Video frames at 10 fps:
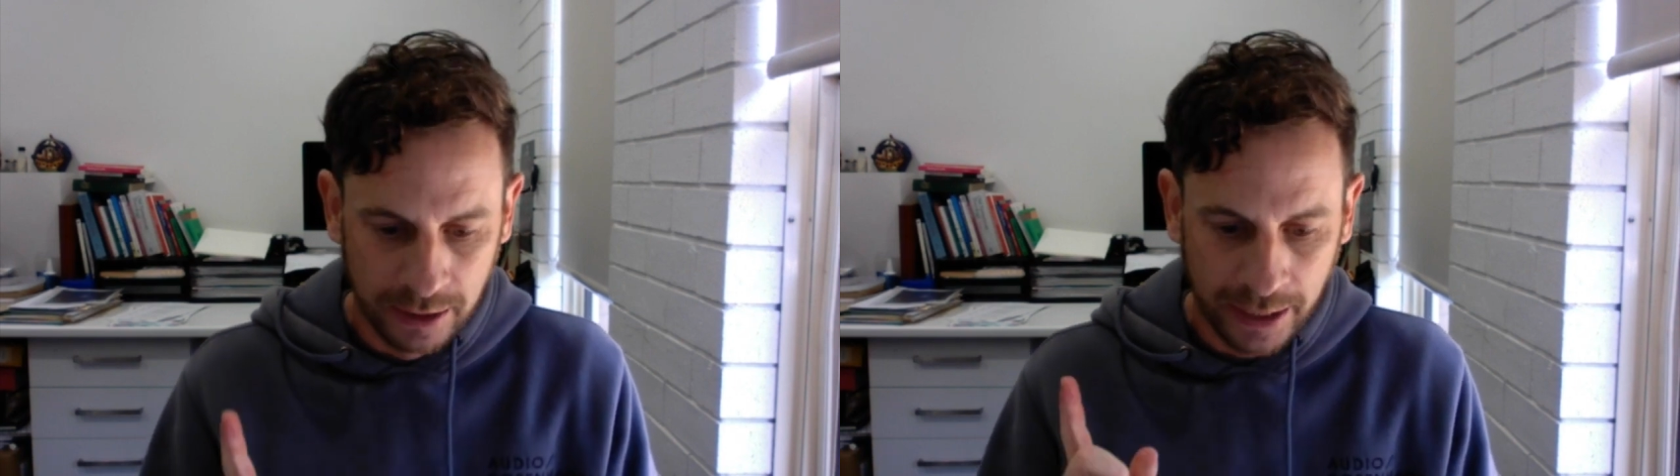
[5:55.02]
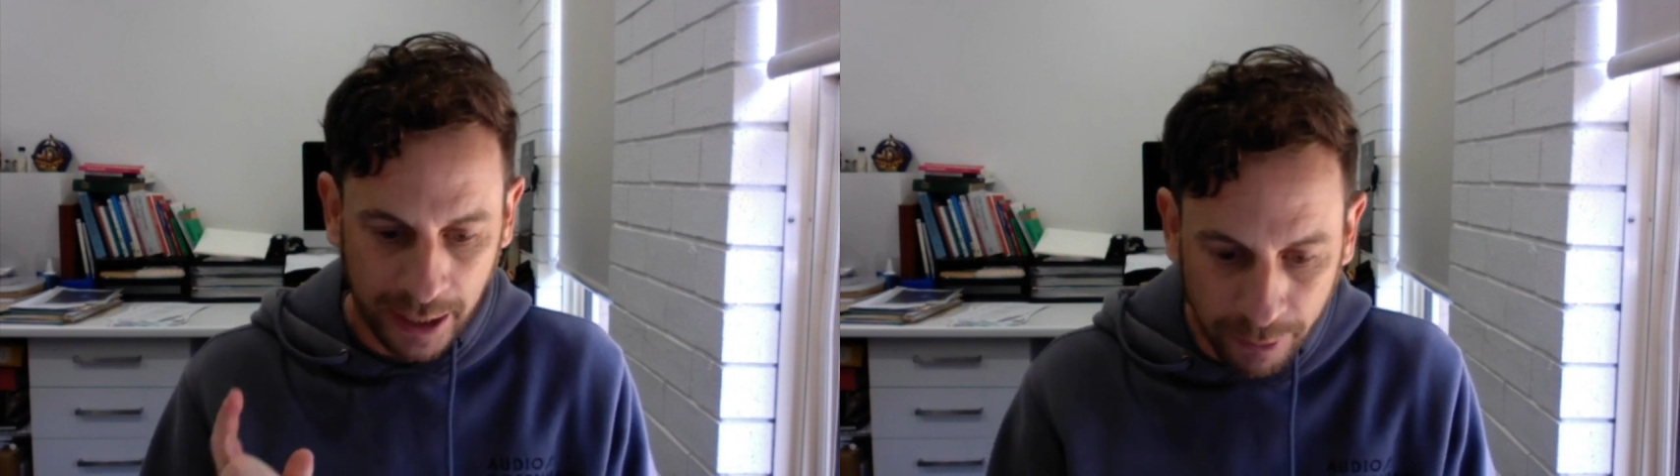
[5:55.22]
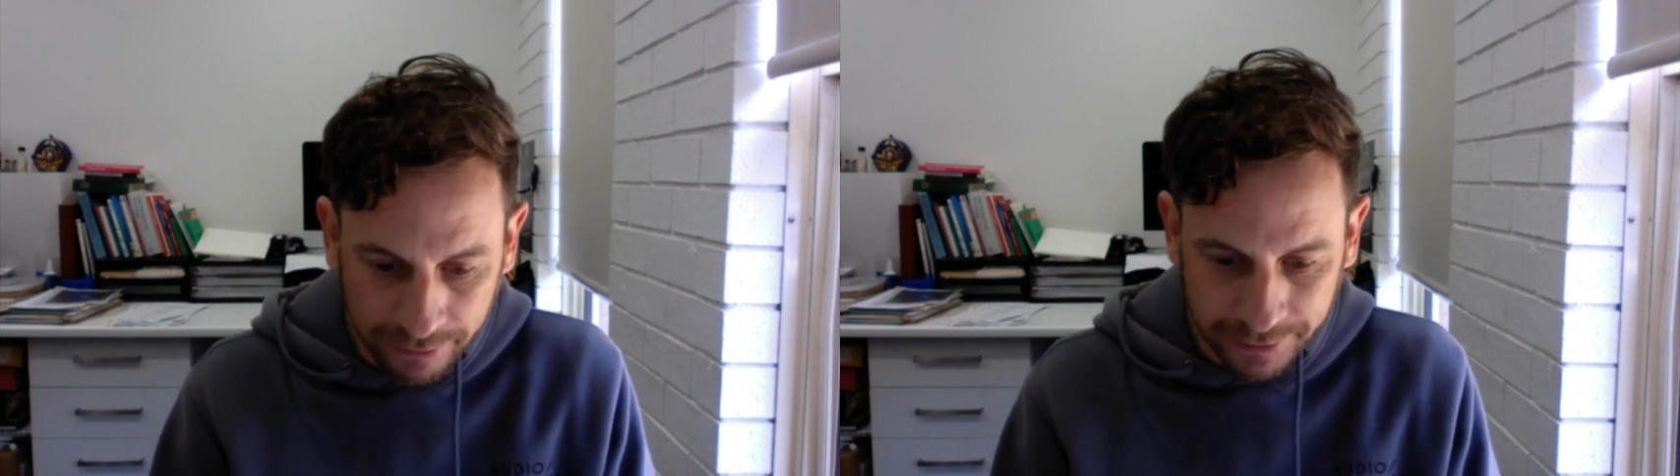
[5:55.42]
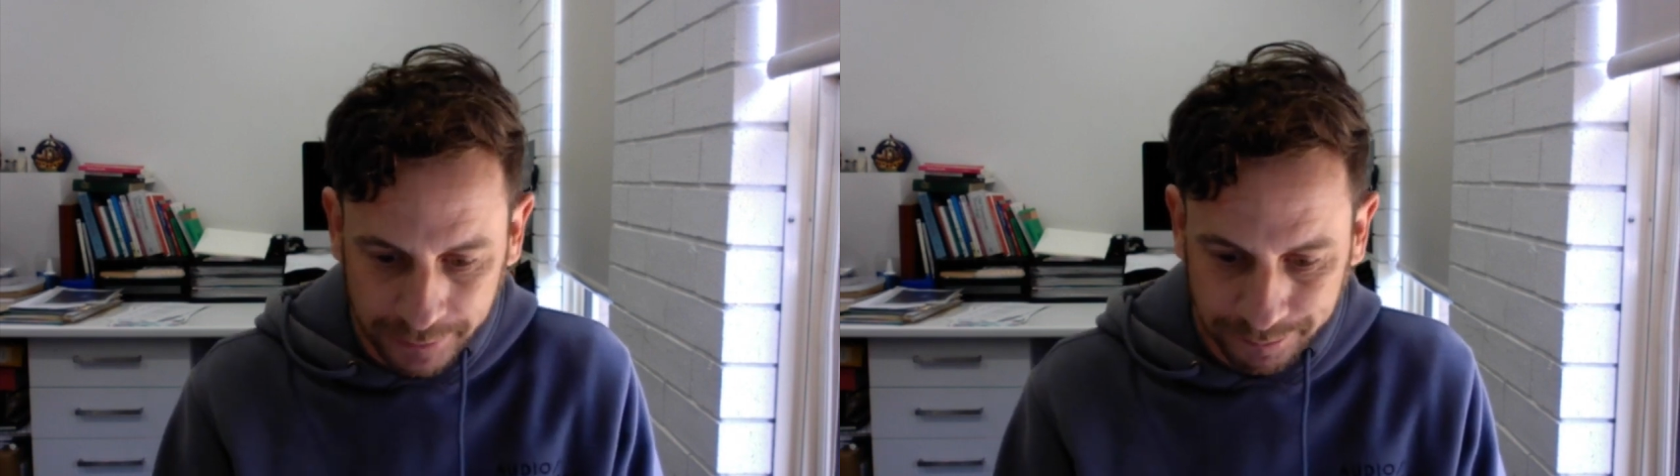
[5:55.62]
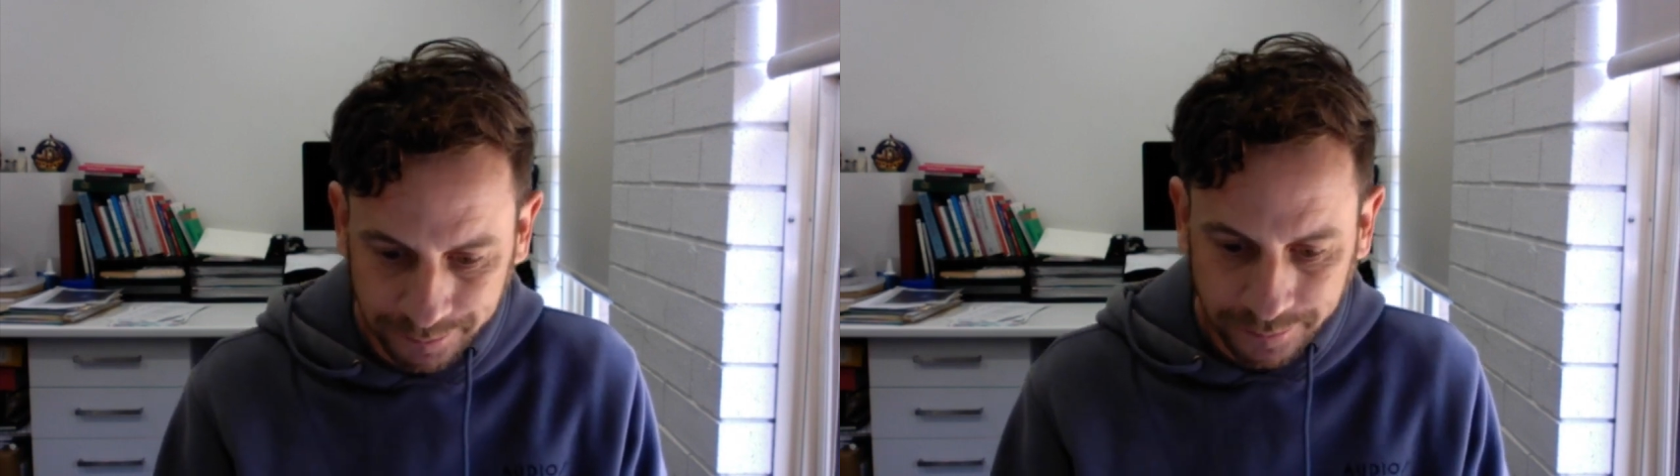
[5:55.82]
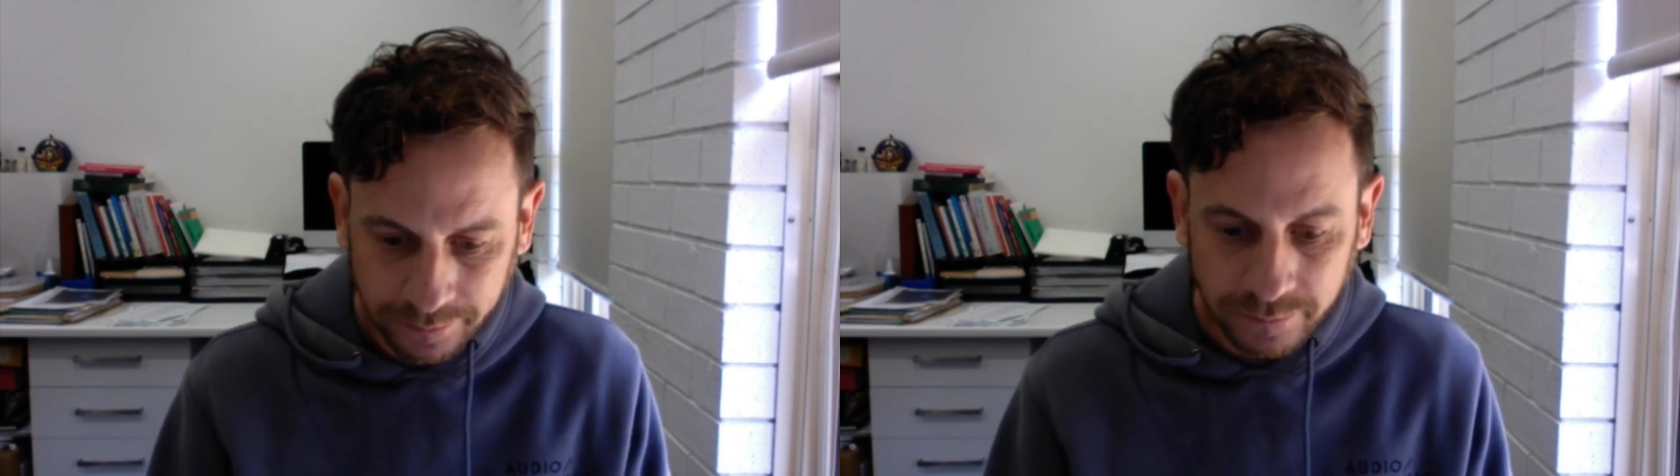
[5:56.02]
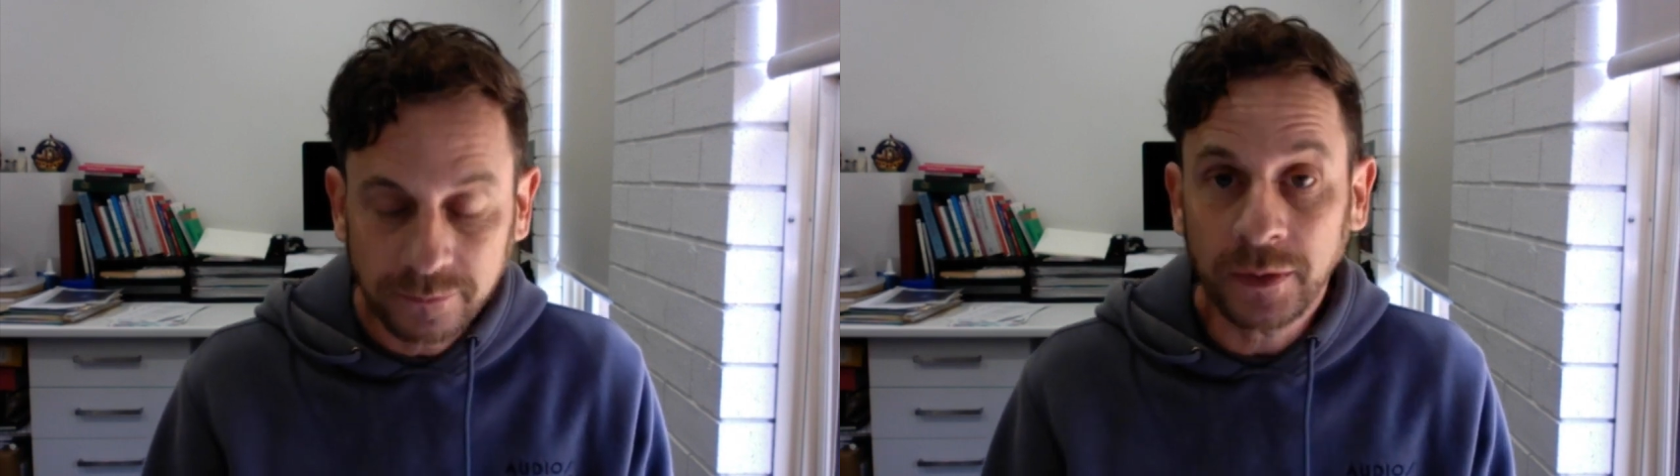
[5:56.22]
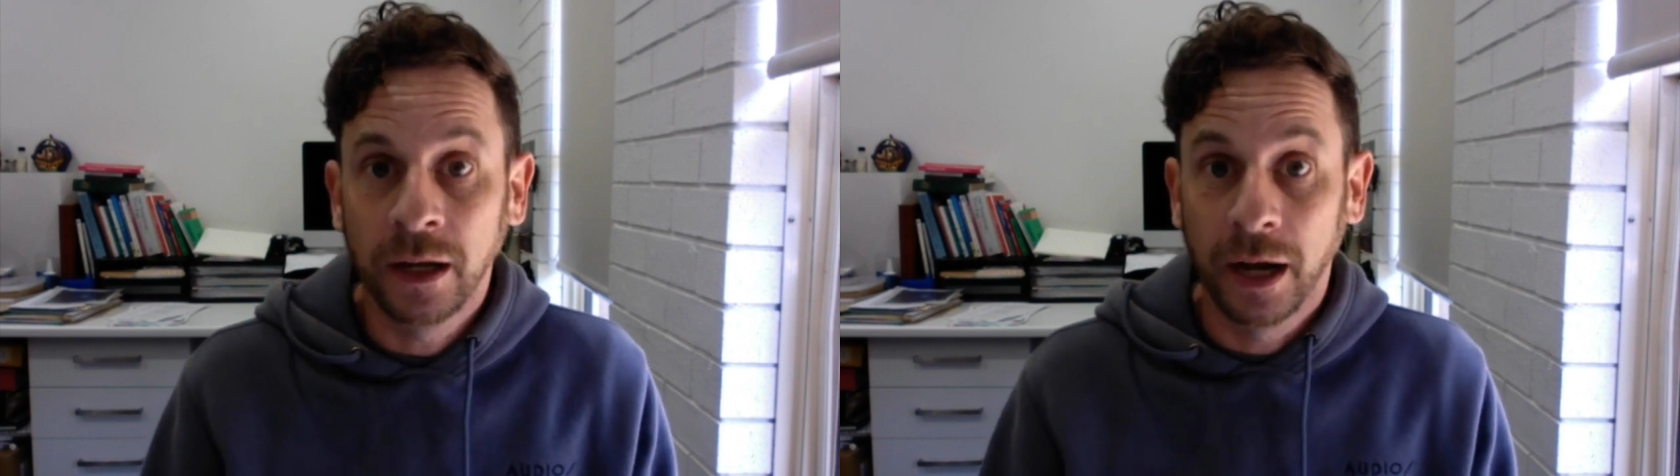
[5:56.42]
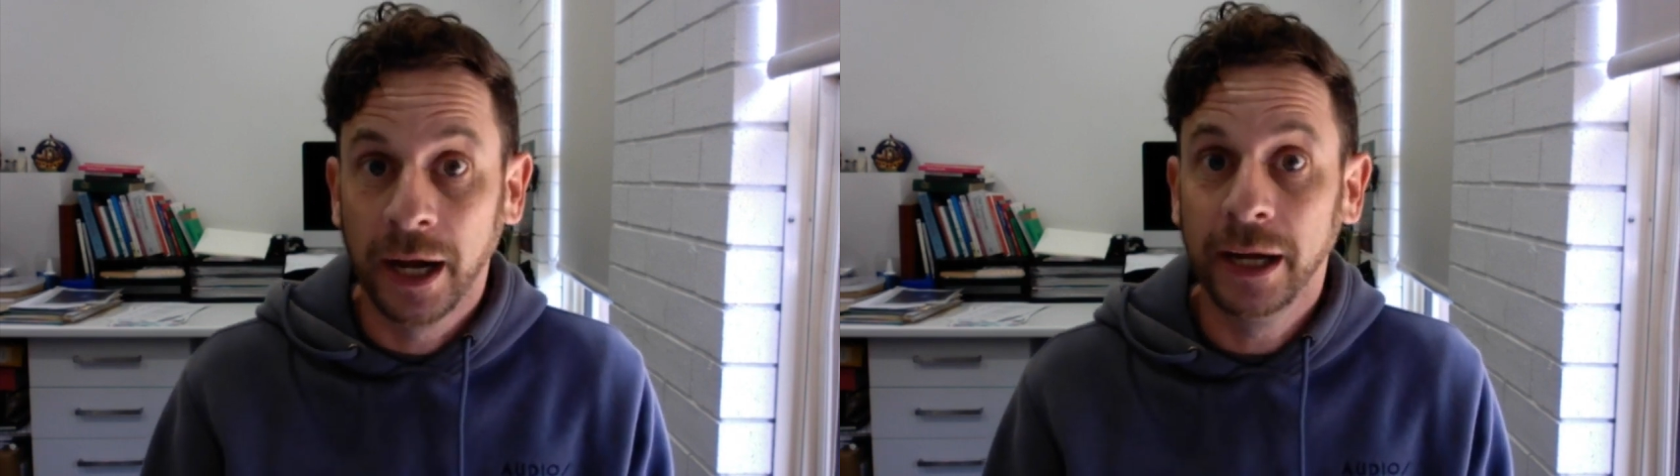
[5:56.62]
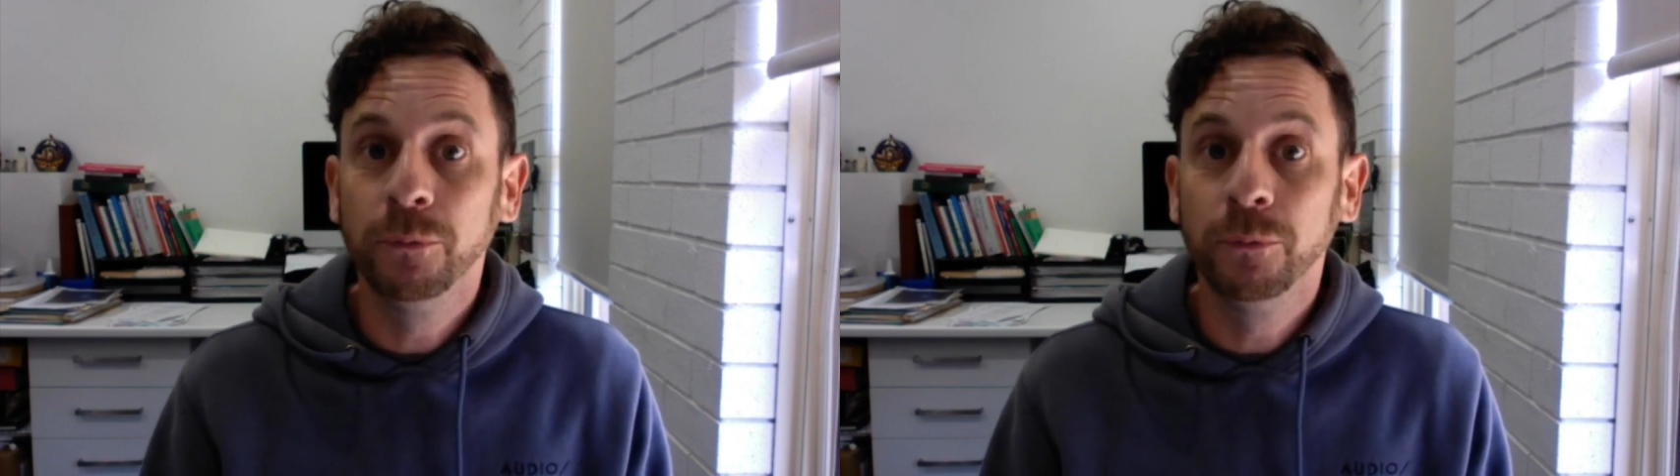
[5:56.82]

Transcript: However, I